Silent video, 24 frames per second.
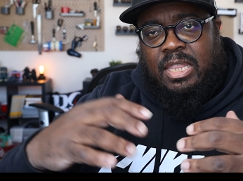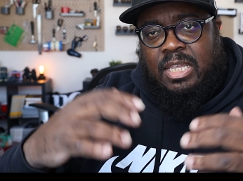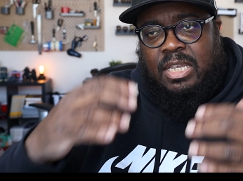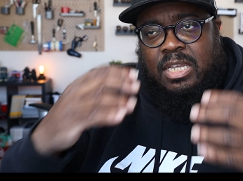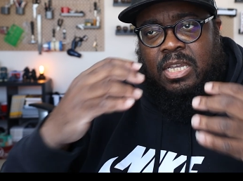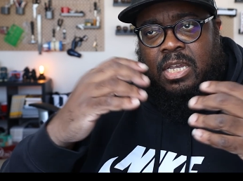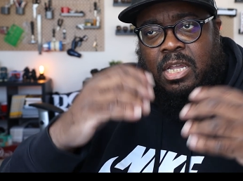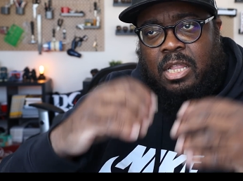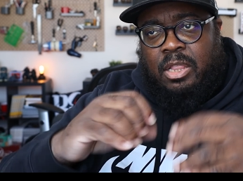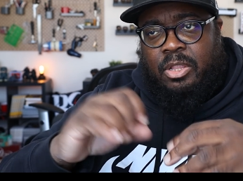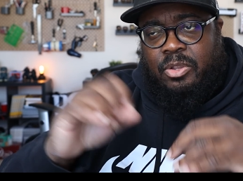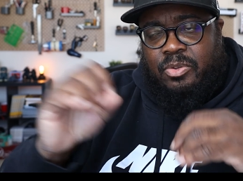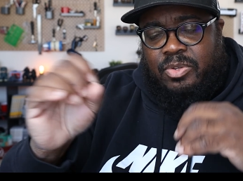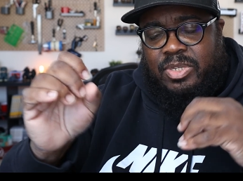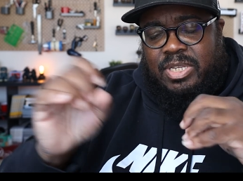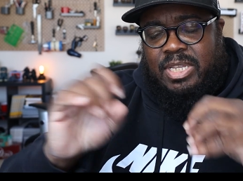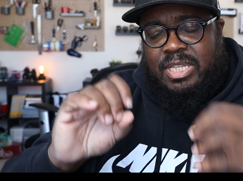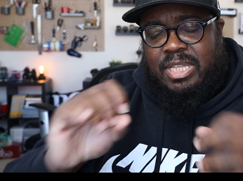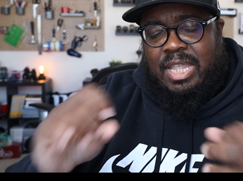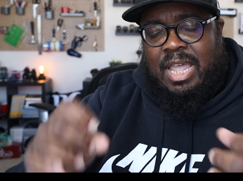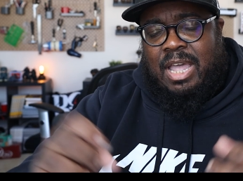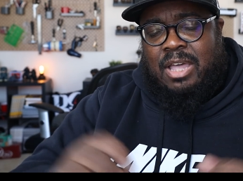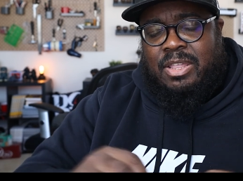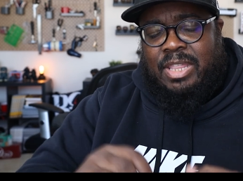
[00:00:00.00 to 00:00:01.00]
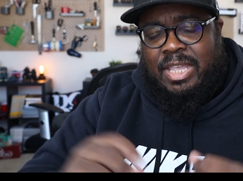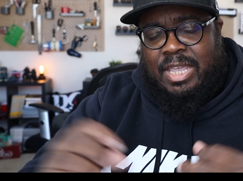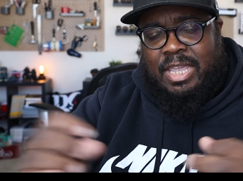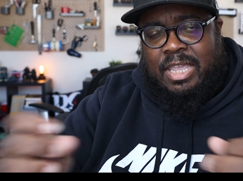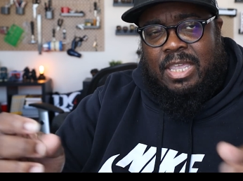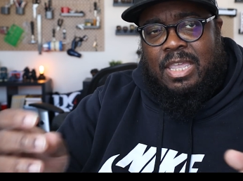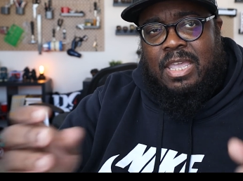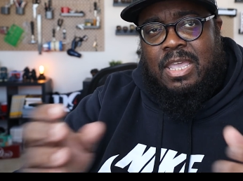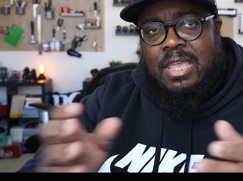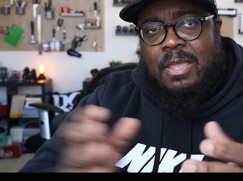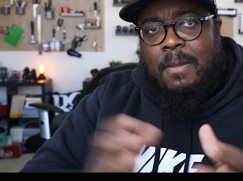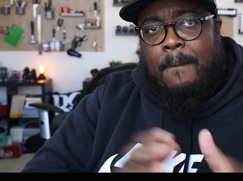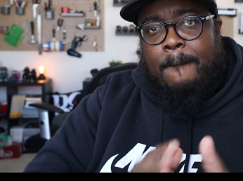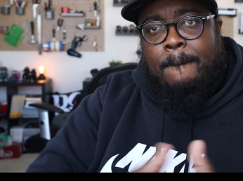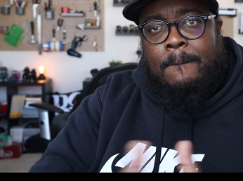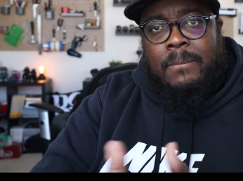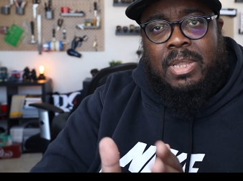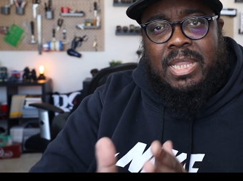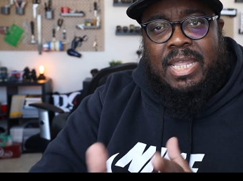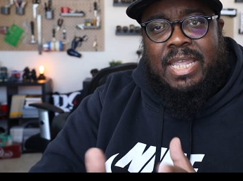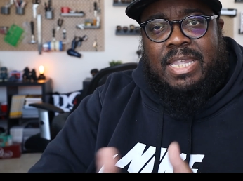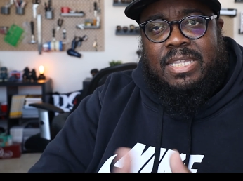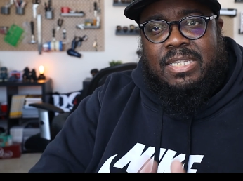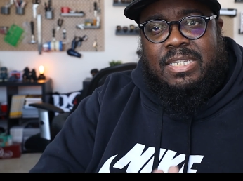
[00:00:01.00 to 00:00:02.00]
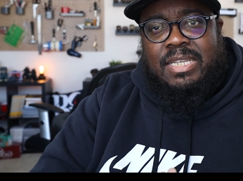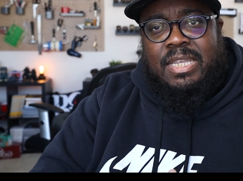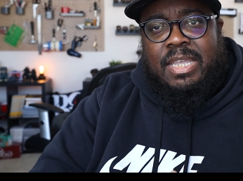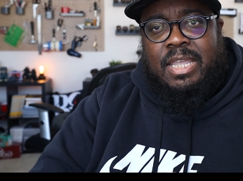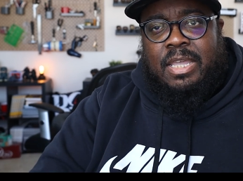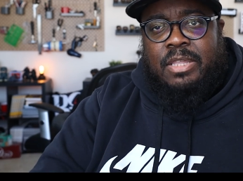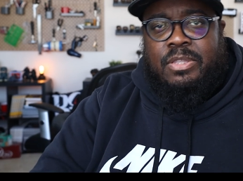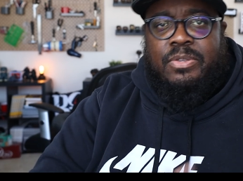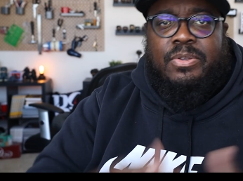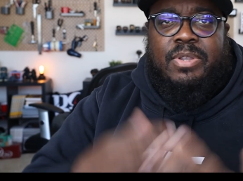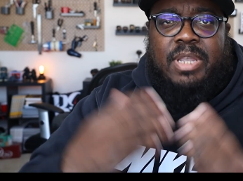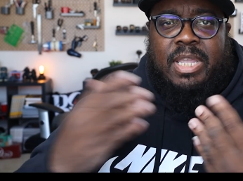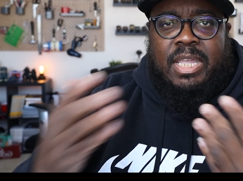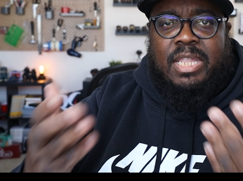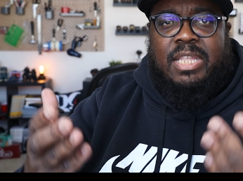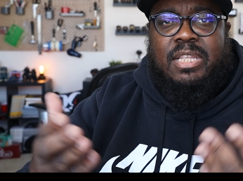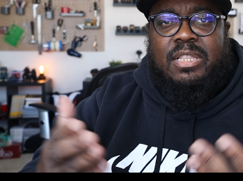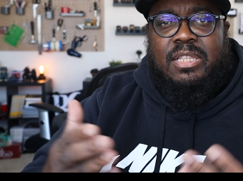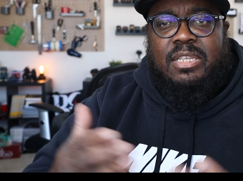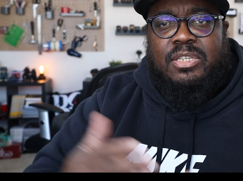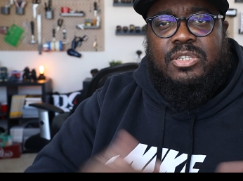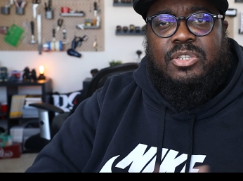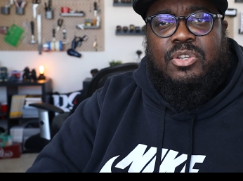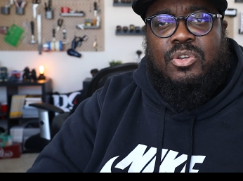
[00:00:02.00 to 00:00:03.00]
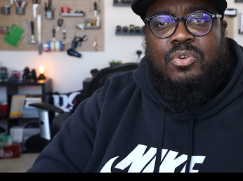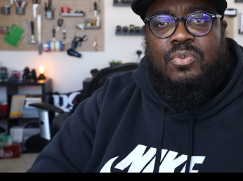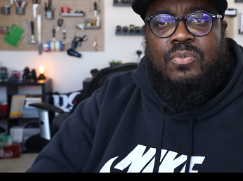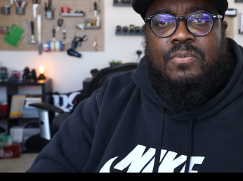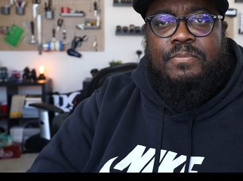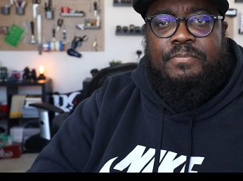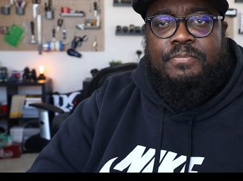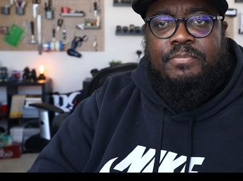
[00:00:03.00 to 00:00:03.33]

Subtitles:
colors and how they blend together, and it looks cool.